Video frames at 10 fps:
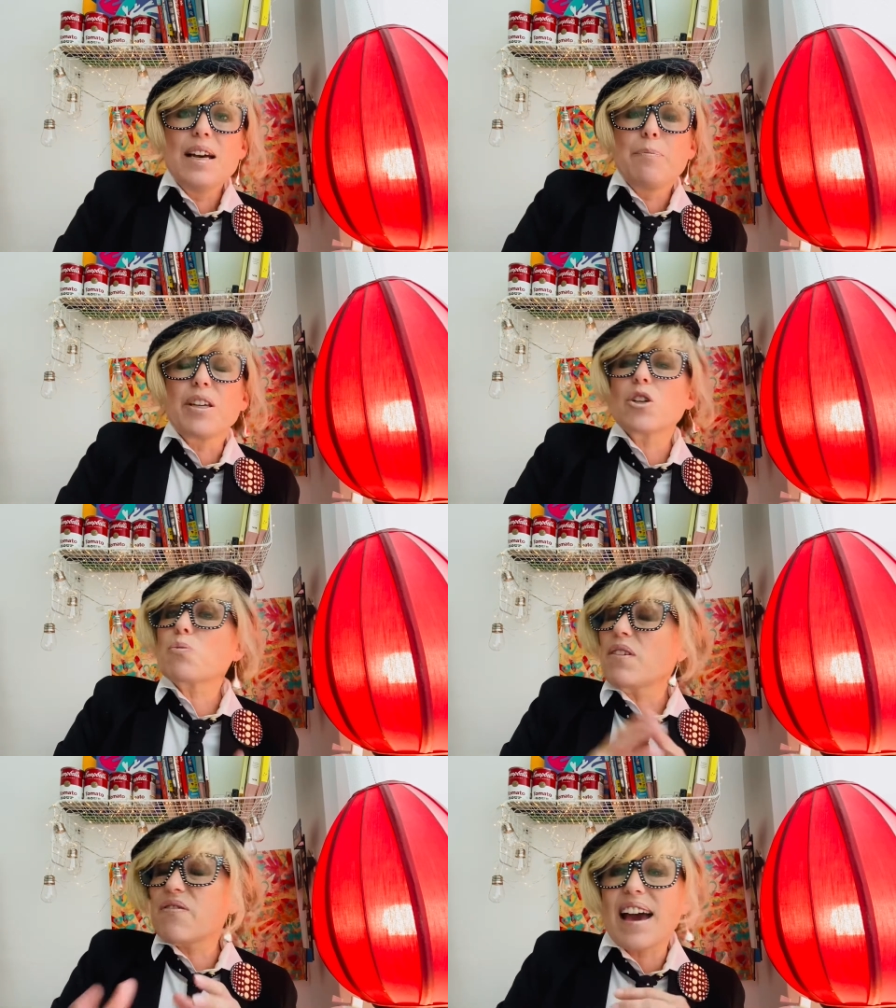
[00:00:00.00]
because
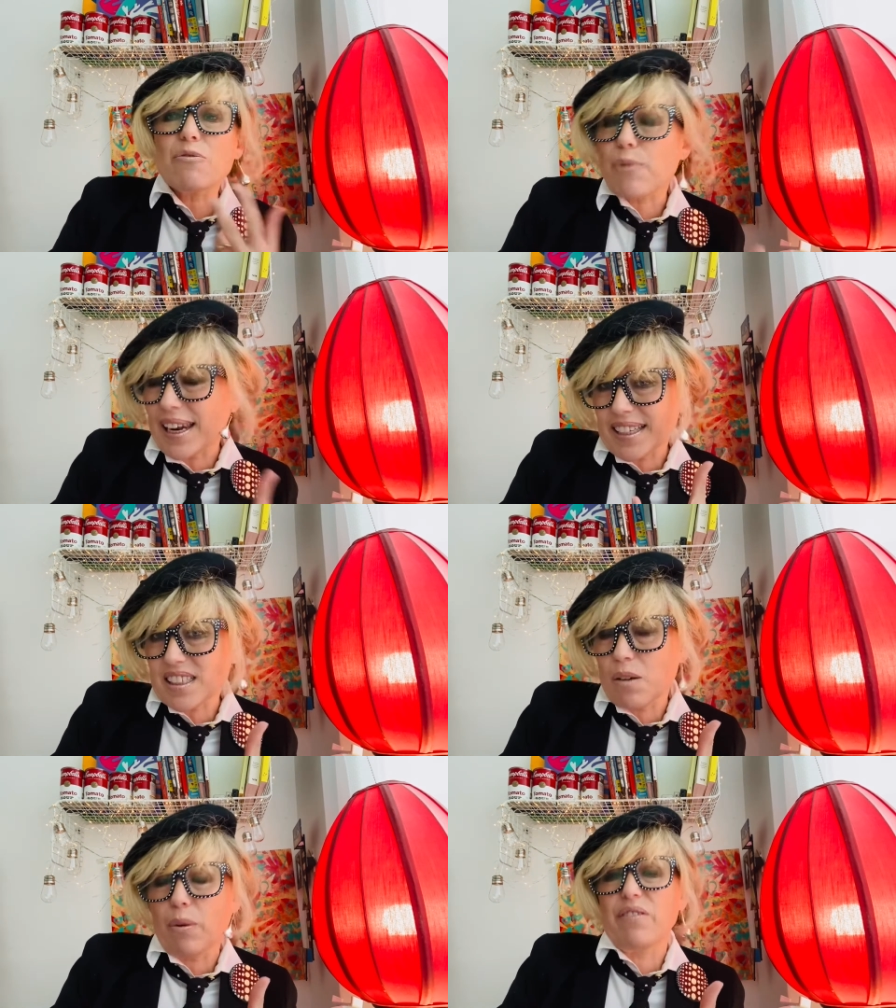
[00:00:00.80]
we found
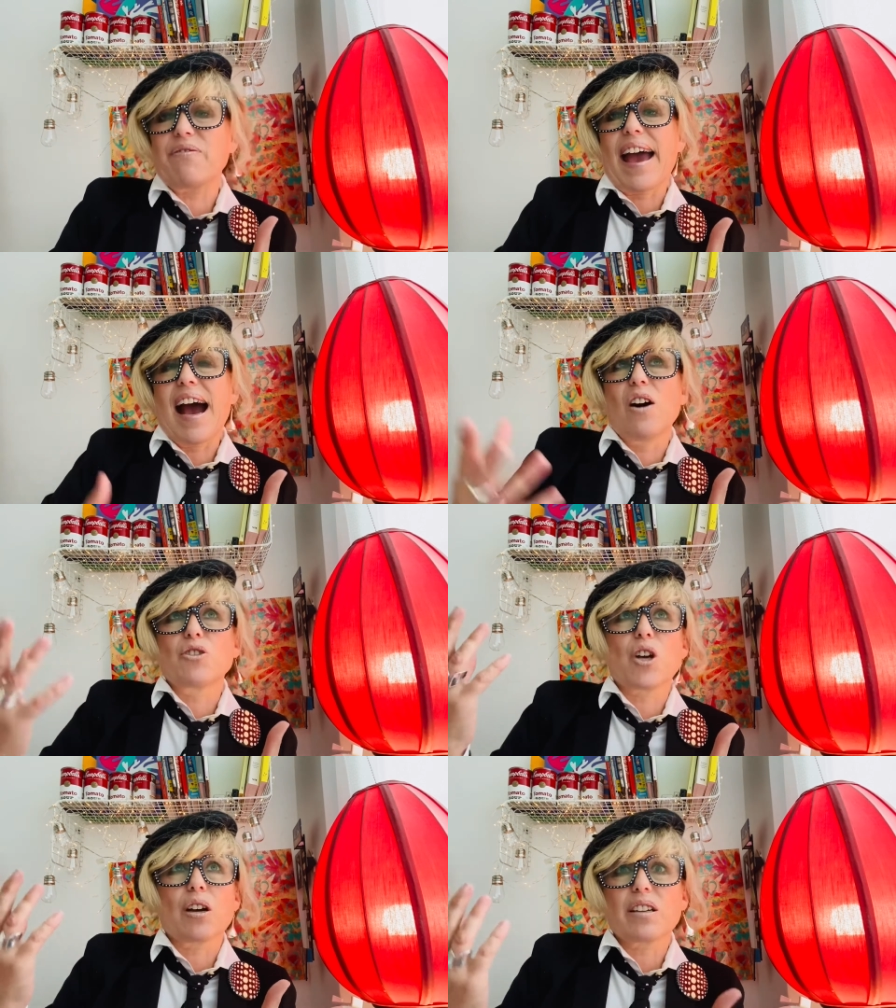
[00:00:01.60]
relics and we found